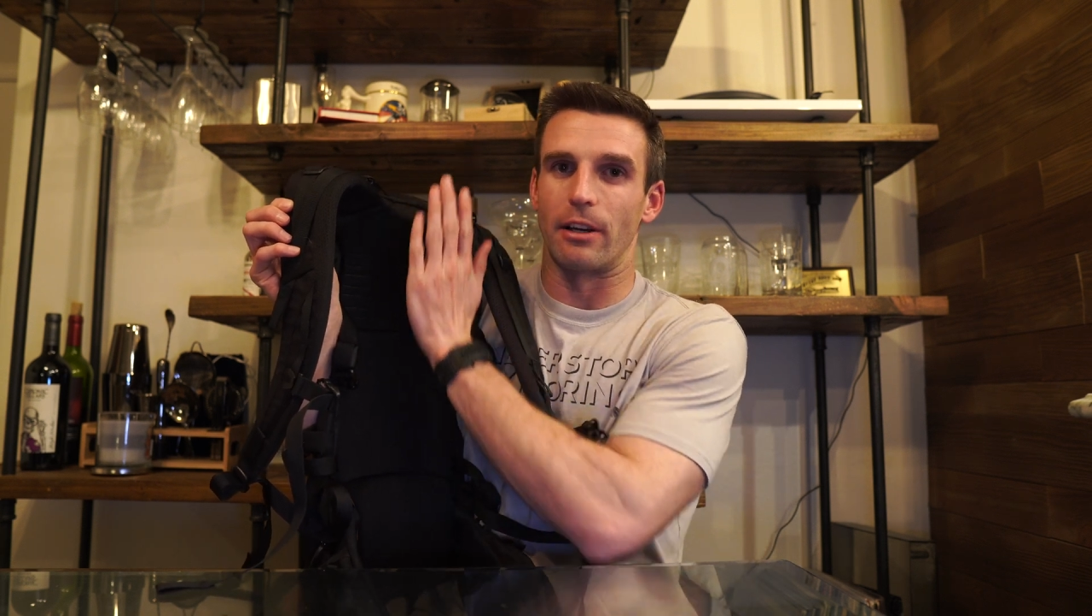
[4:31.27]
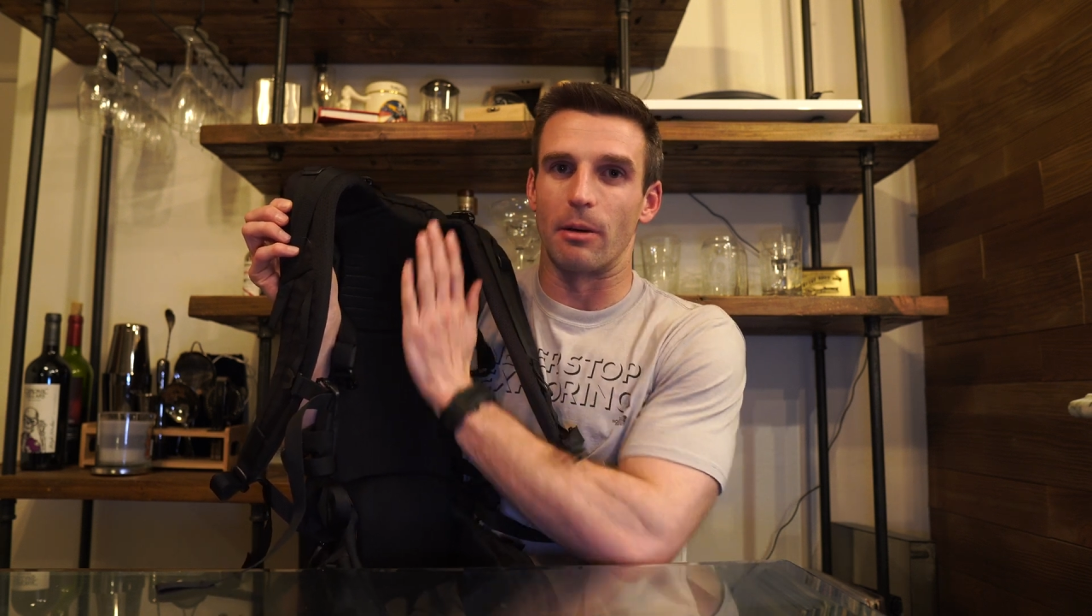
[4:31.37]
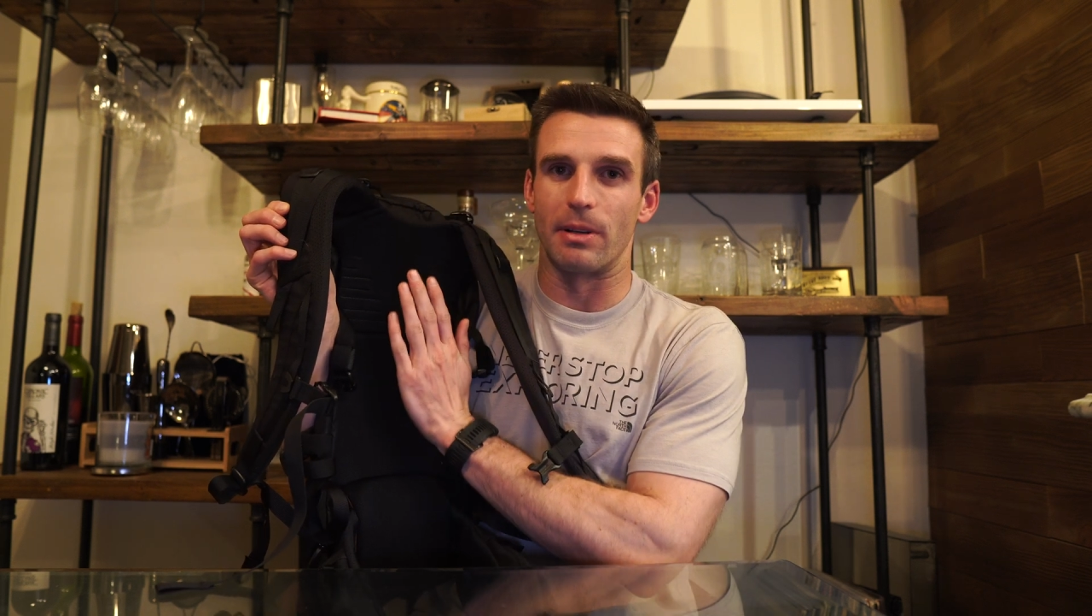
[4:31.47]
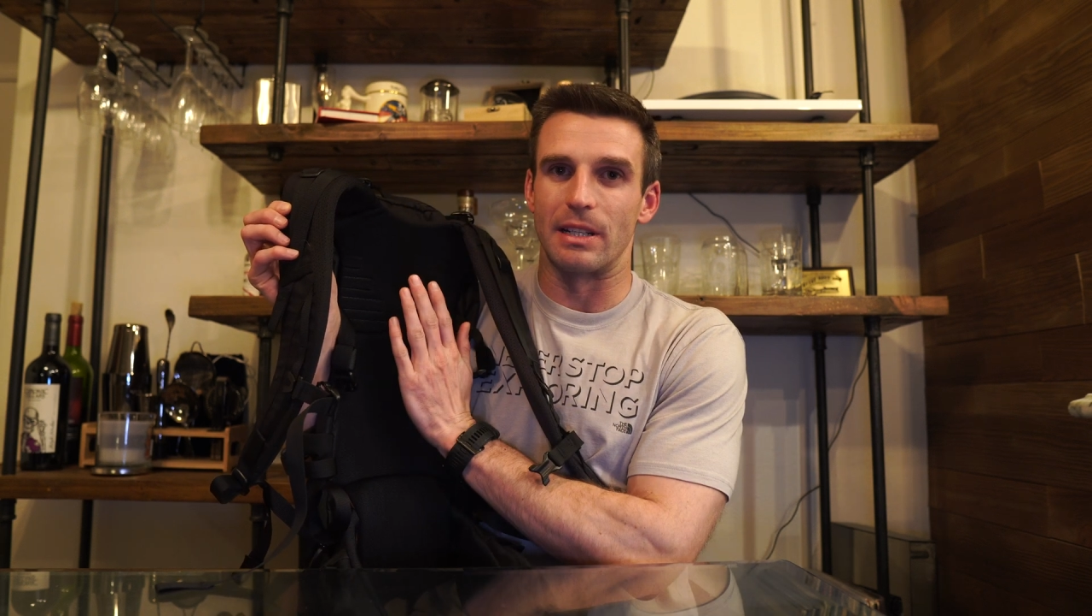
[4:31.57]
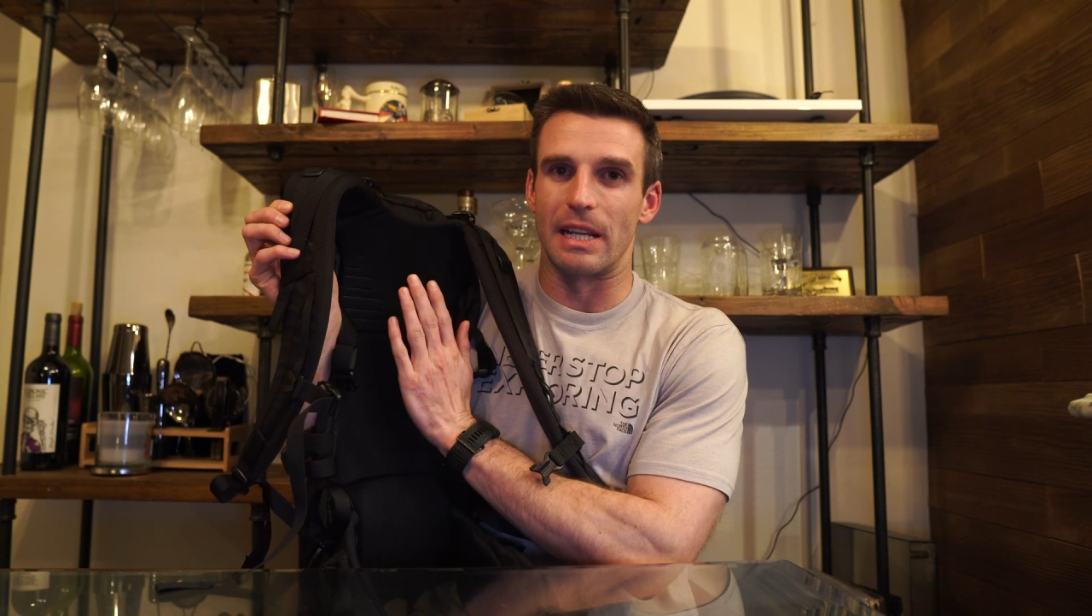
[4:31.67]

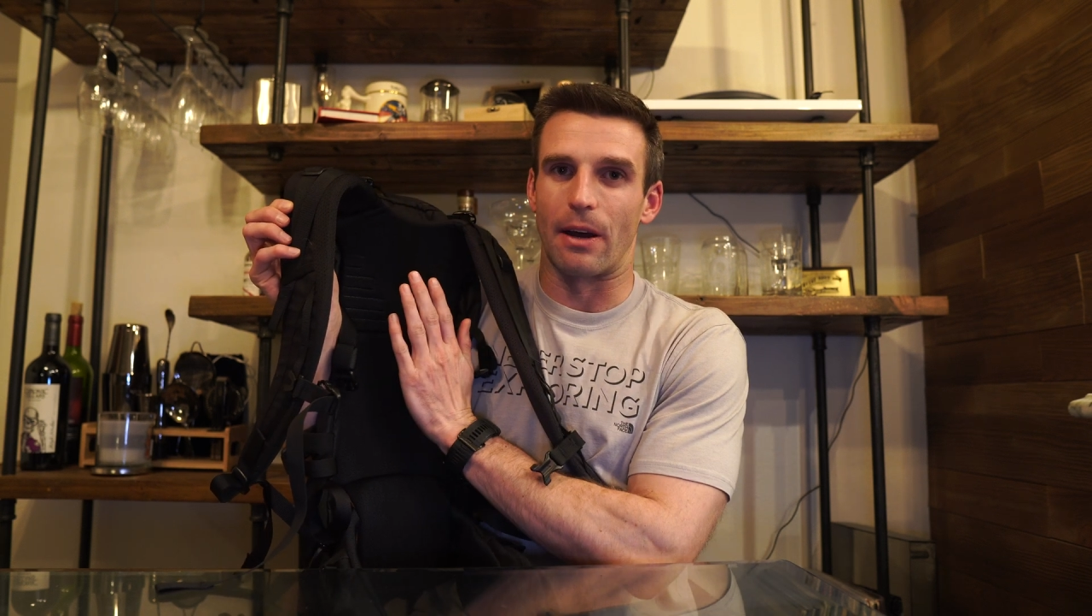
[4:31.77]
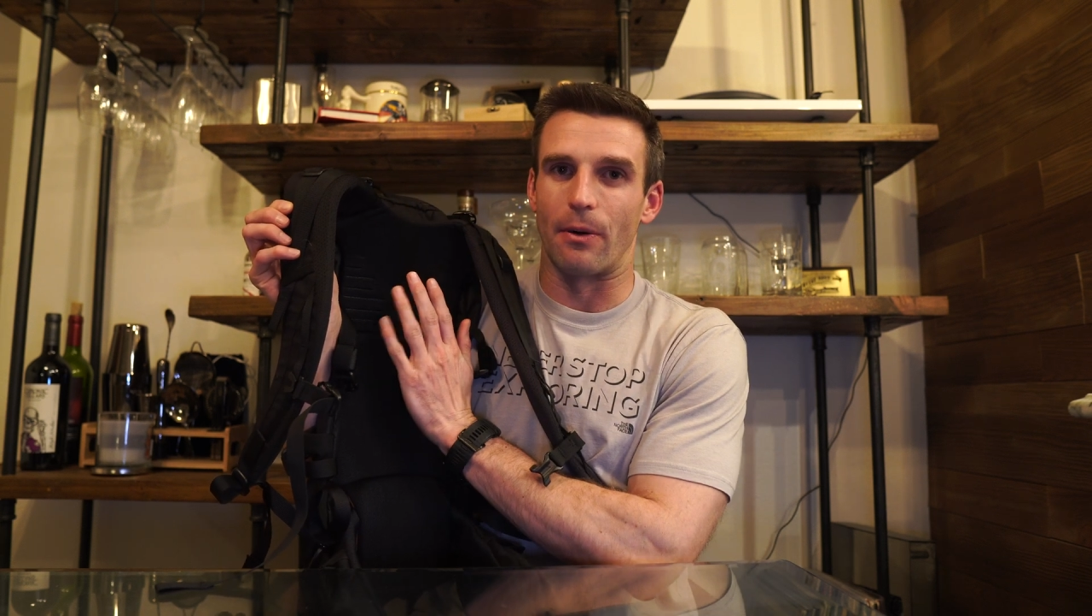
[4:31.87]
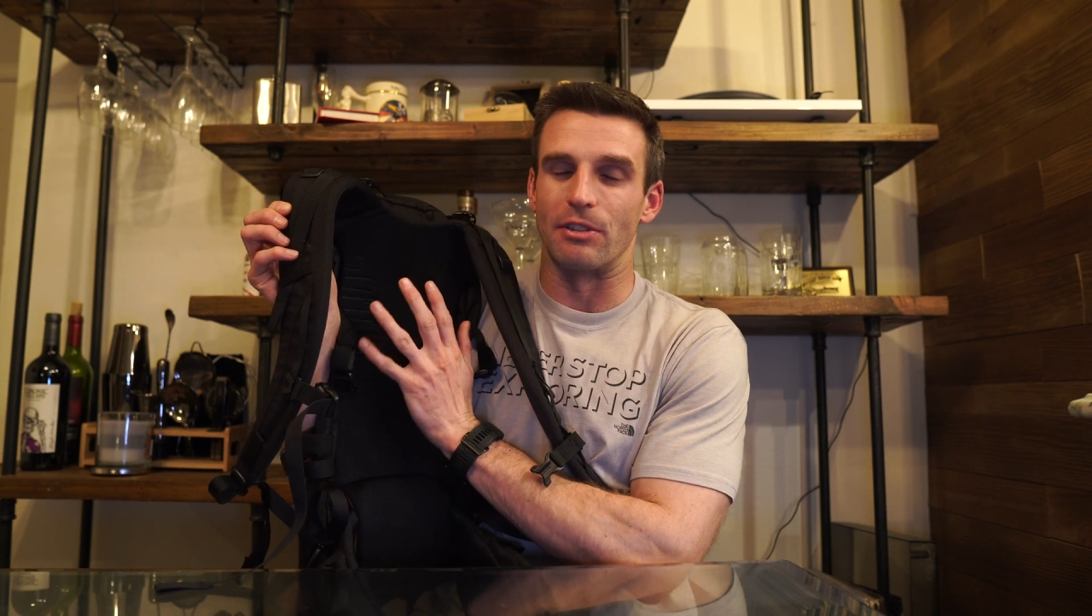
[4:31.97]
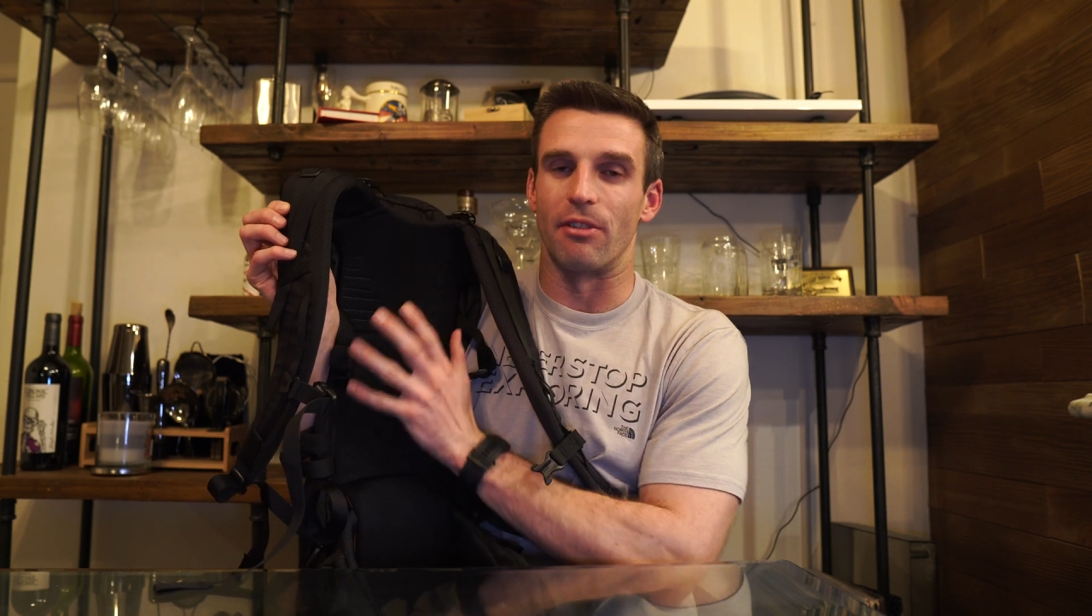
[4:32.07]
up and down